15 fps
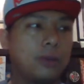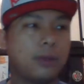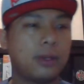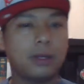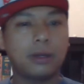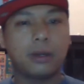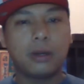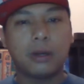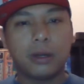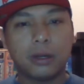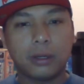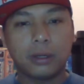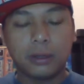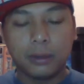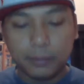there
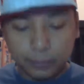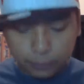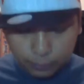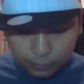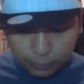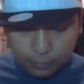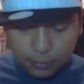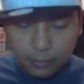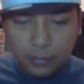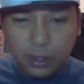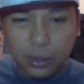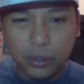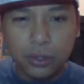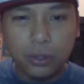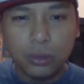are
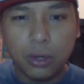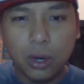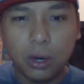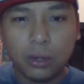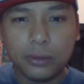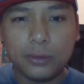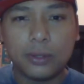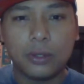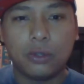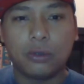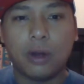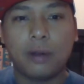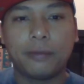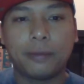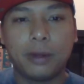new cards to
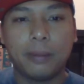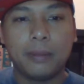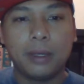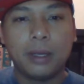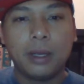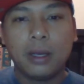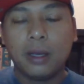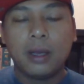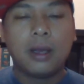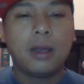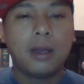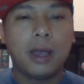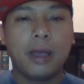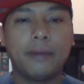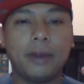draw from.
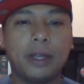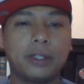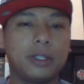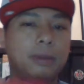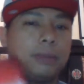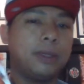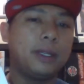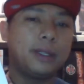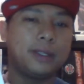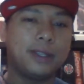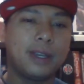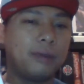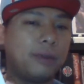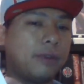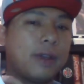I haven't actually played this
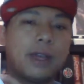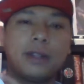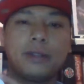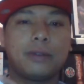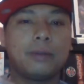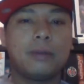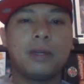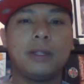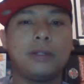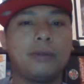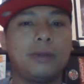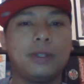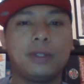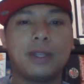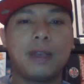yet. We've had this for months.
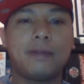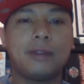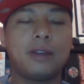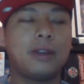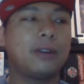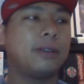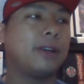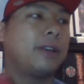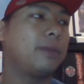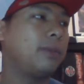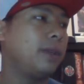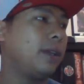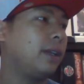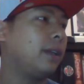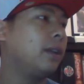We just haven't gotten around to
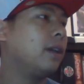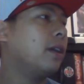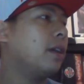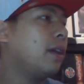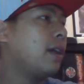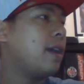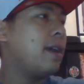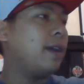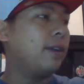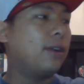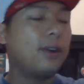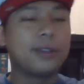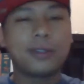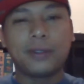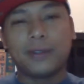playing it. And
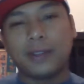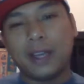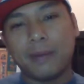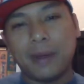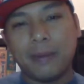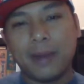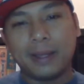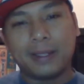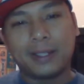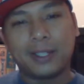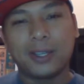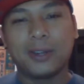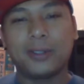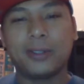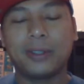also the game I meant to show
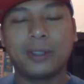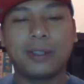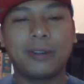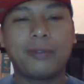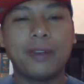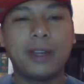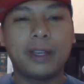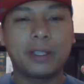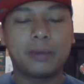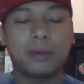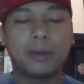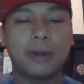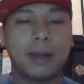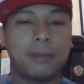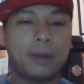during our Fan Expo
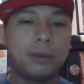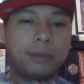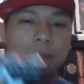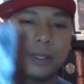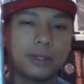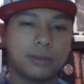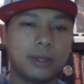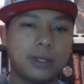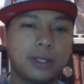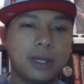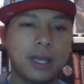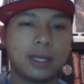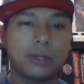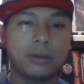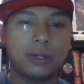wrap-up, this one's an
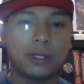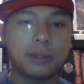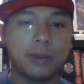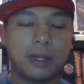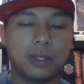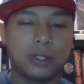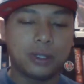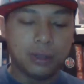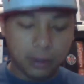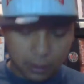actual expansion.